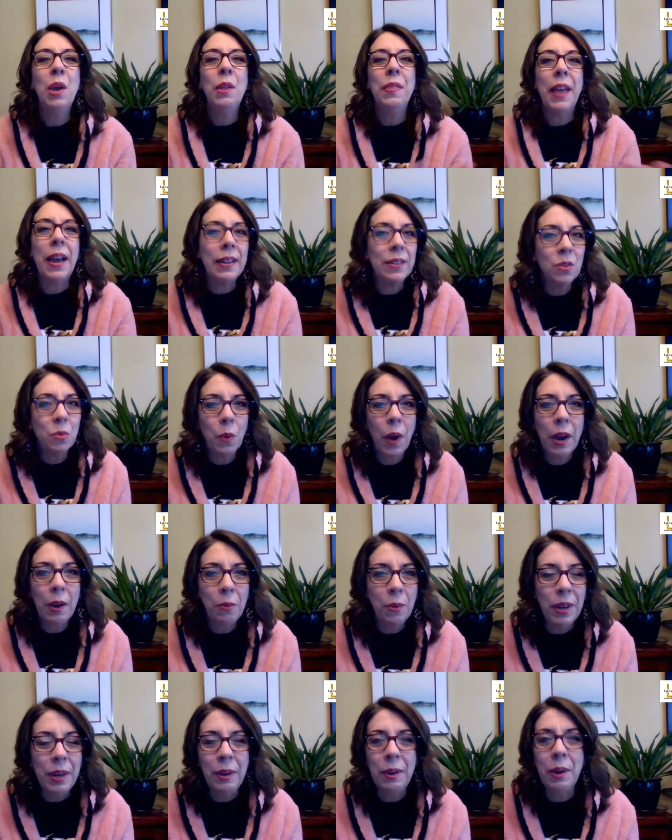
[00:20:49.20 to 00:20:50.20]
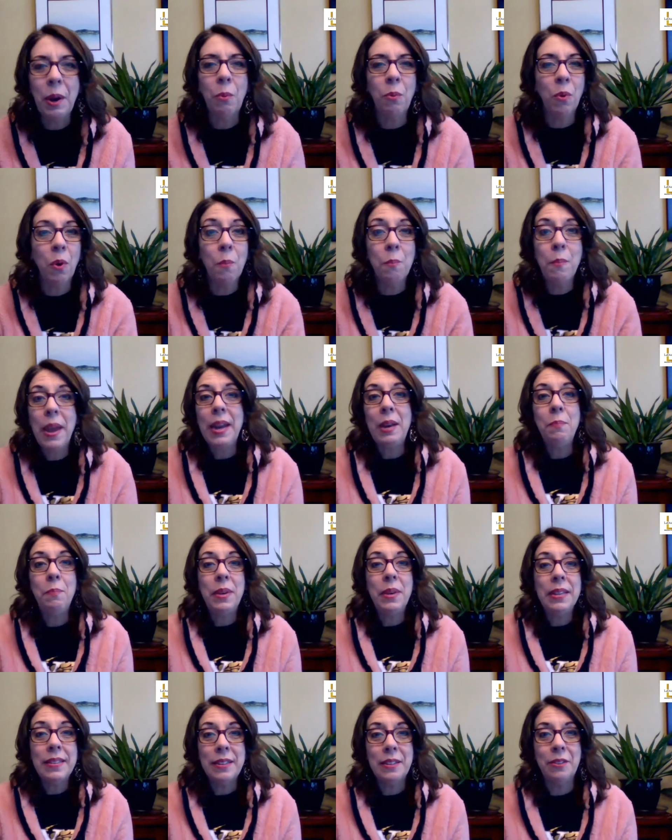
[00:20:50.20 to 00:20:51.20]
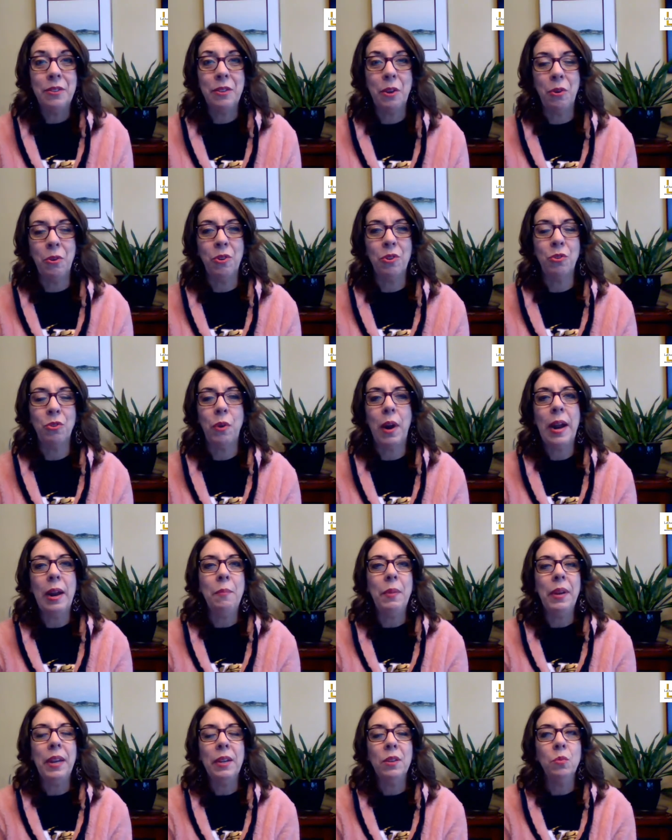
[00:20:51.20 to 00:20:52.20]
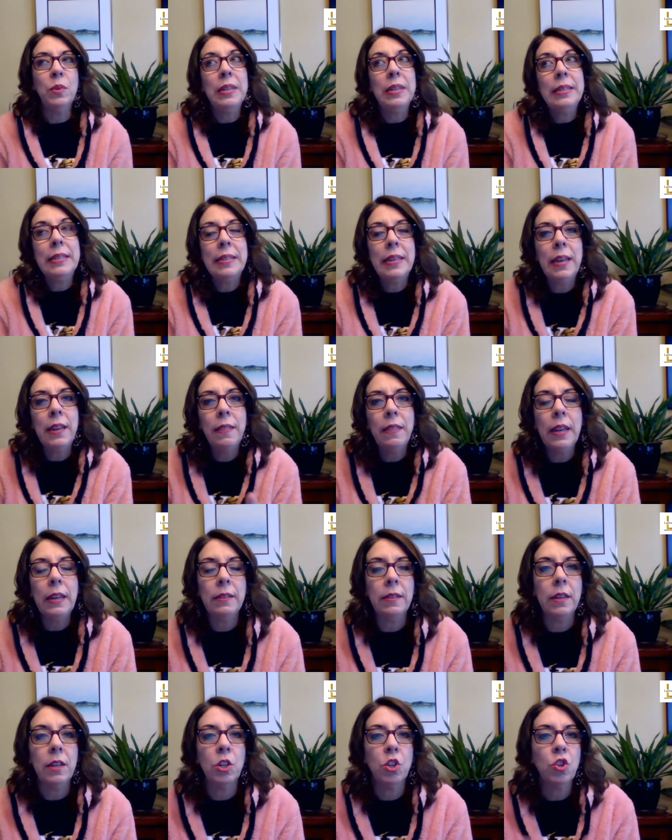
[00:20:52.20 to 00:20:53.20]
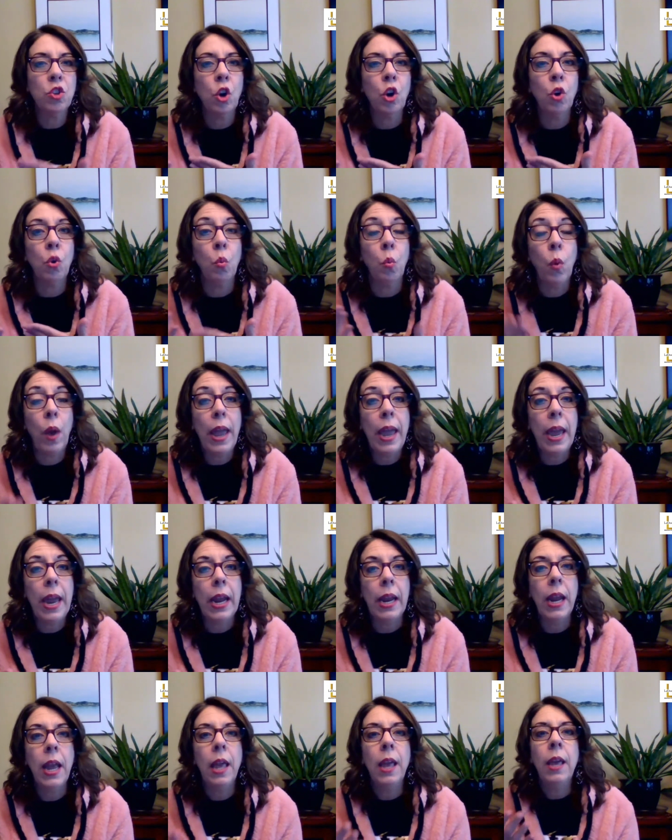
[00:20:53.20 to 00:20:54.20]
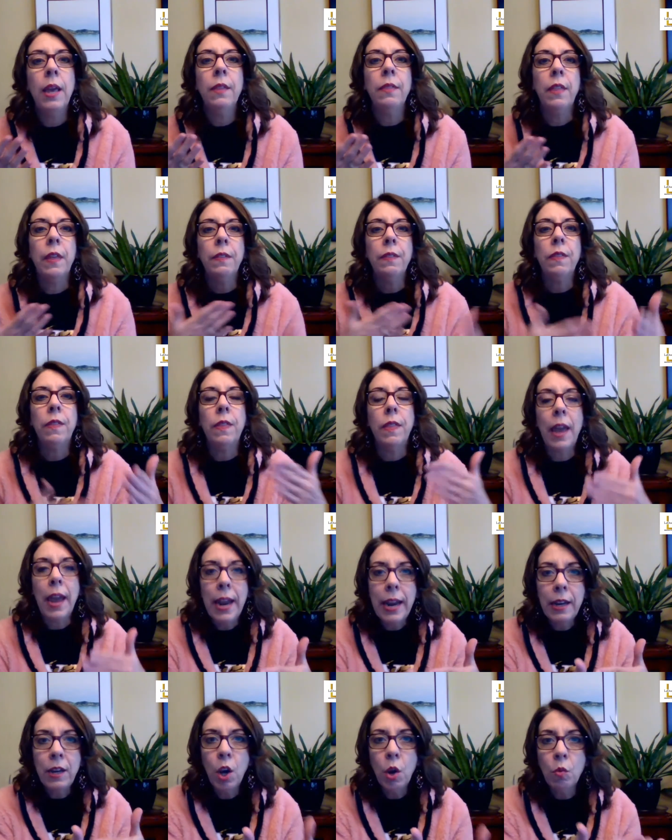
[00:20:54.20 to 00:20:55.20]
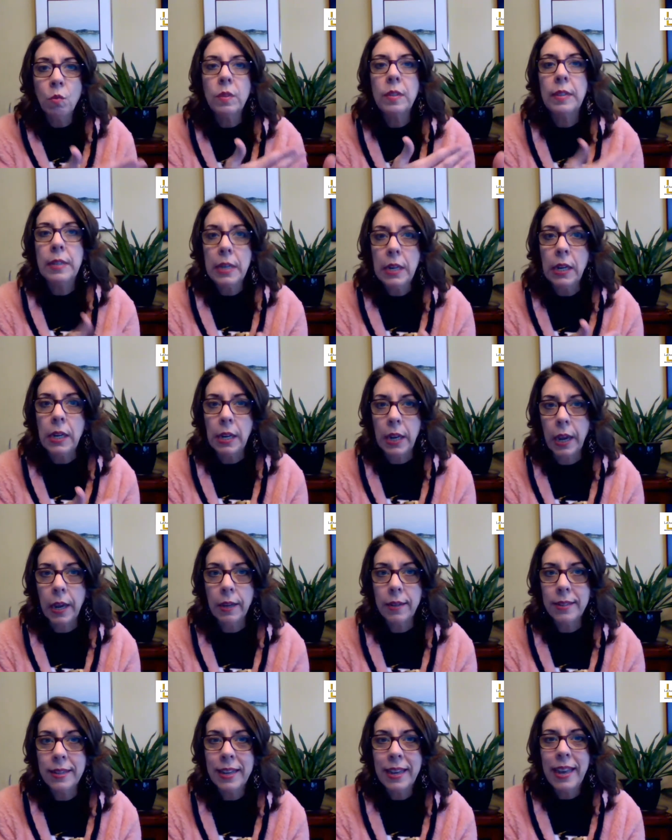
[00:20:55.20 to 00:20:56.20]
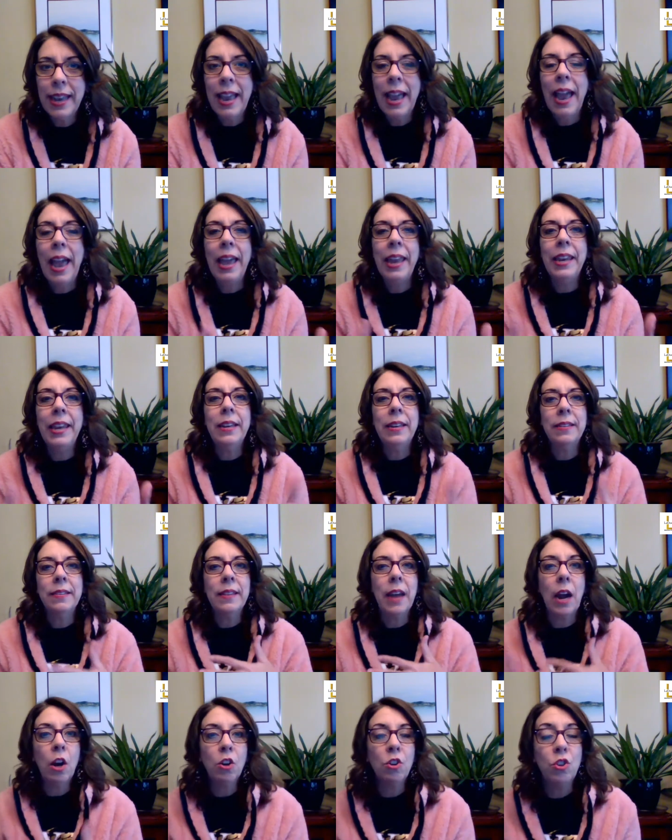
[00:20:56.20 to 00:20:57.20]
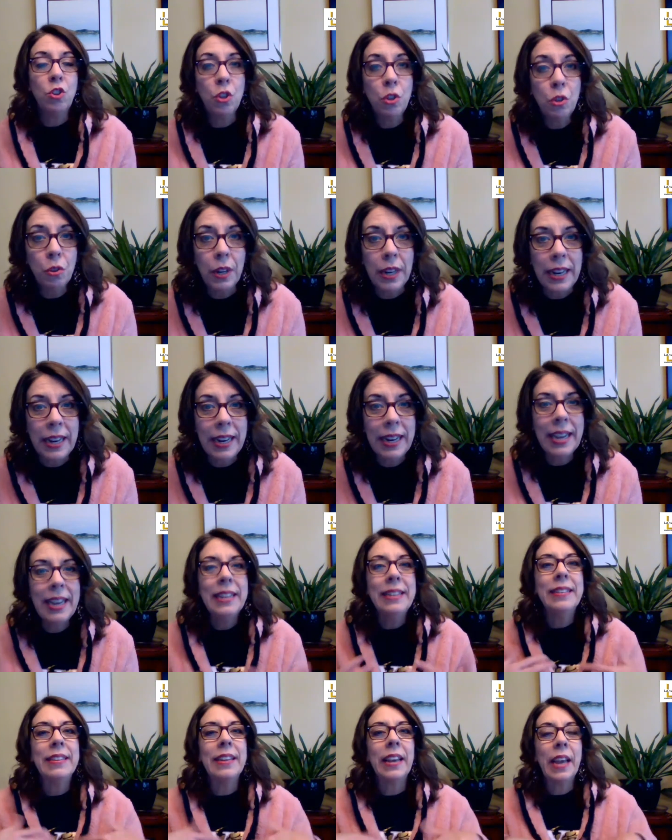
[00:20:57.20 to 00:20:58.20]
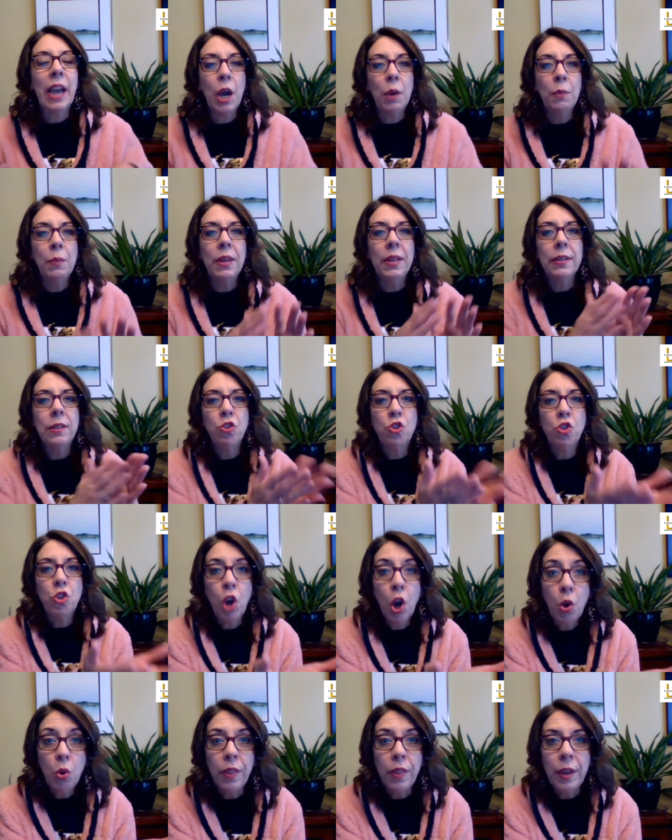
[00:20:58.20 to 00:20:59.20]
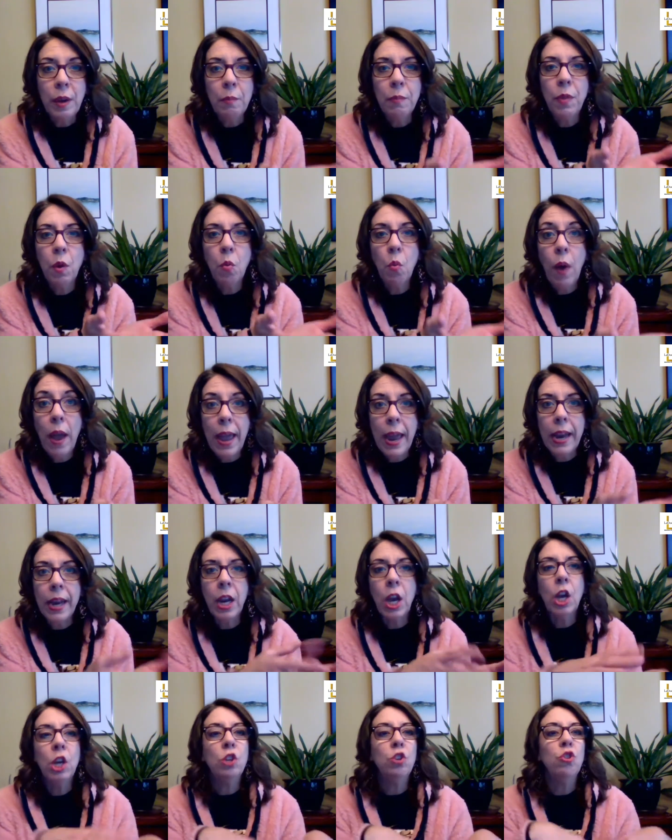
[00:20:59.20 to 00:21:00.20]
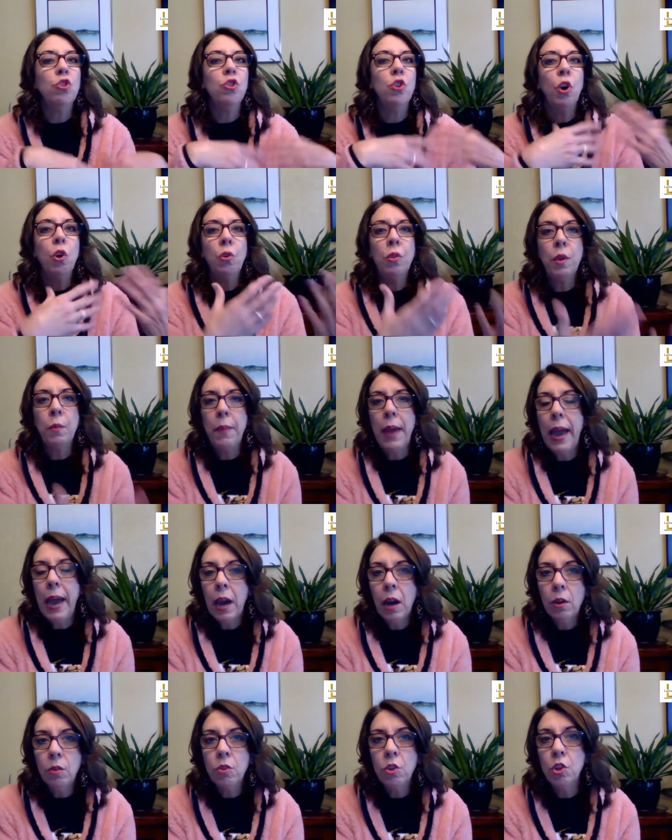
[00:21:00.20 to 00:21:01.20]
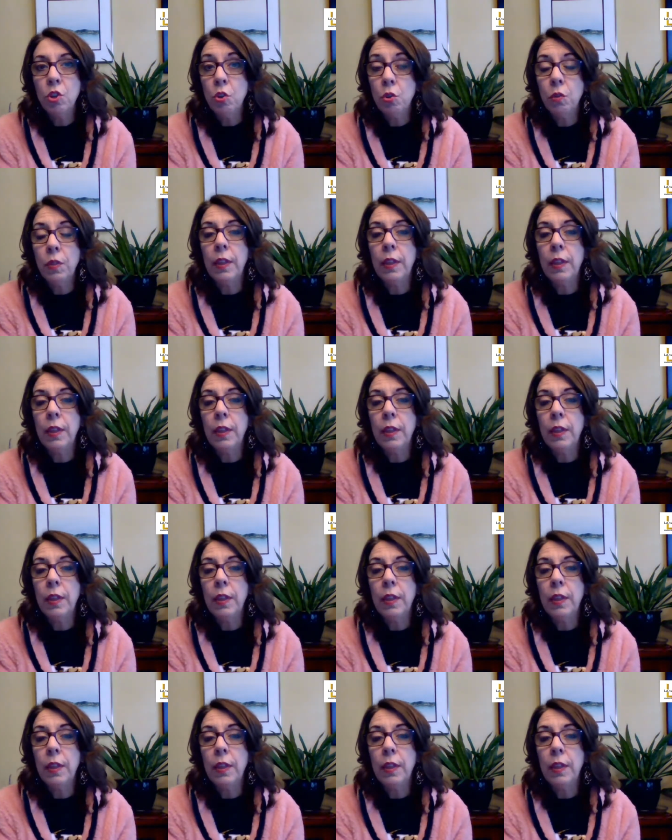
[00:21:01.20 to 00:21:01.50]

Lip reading: That's why we were made business owners, right? Because we see things in a certain way that they don't see yet. And it is our duty to come and show them the way, show them how to do